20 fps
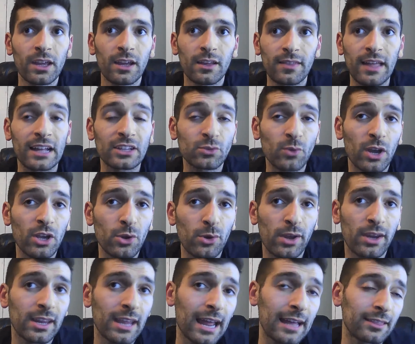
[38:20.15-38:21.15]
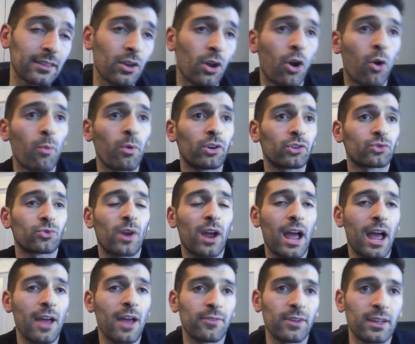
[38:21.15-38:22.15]
That's why you can get the all-wheel
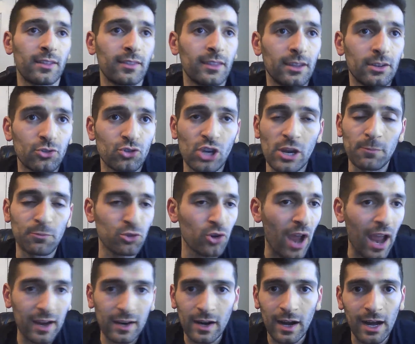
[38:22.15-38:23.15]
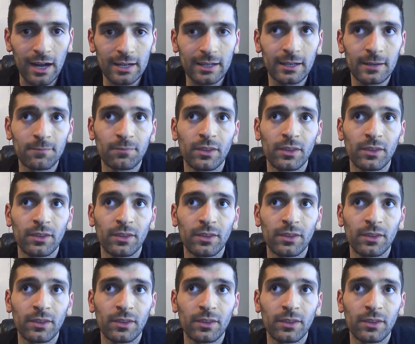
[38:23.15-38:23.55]
drive in the Jeep Trackhawk.